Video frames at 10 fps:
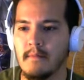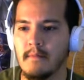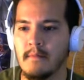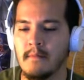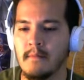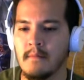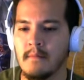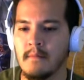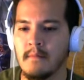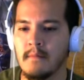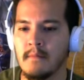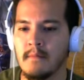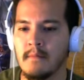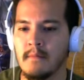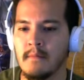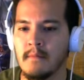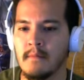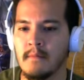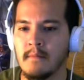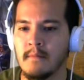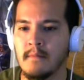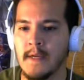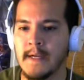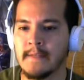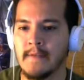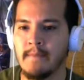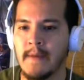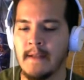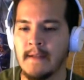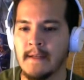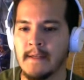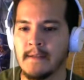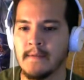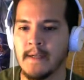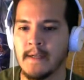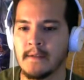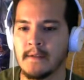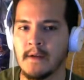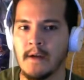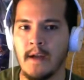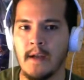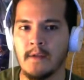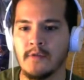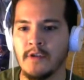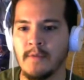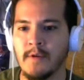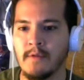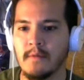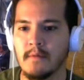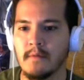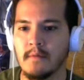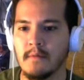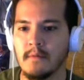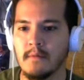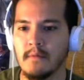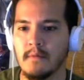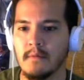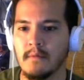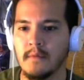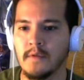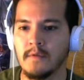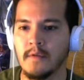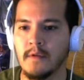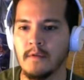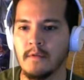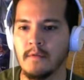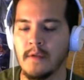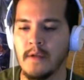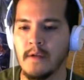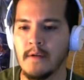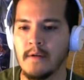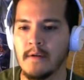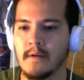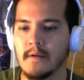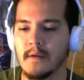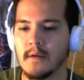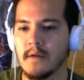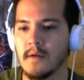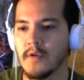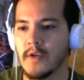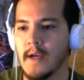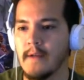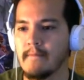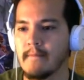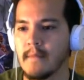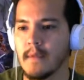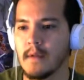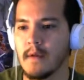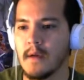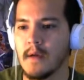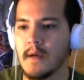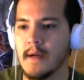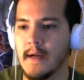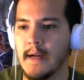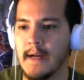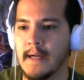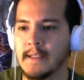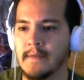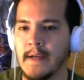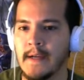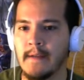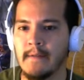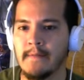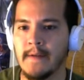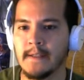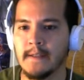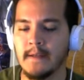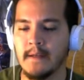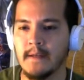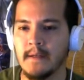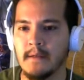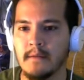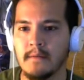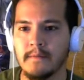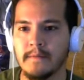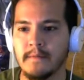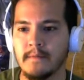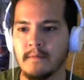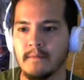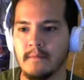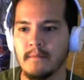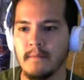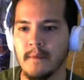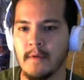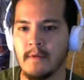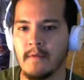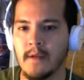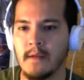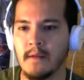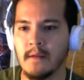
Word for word: Mm, activate Pain Lanius effect, targeting Tribute, which will go here. Okay. Activate effect of Mimicry.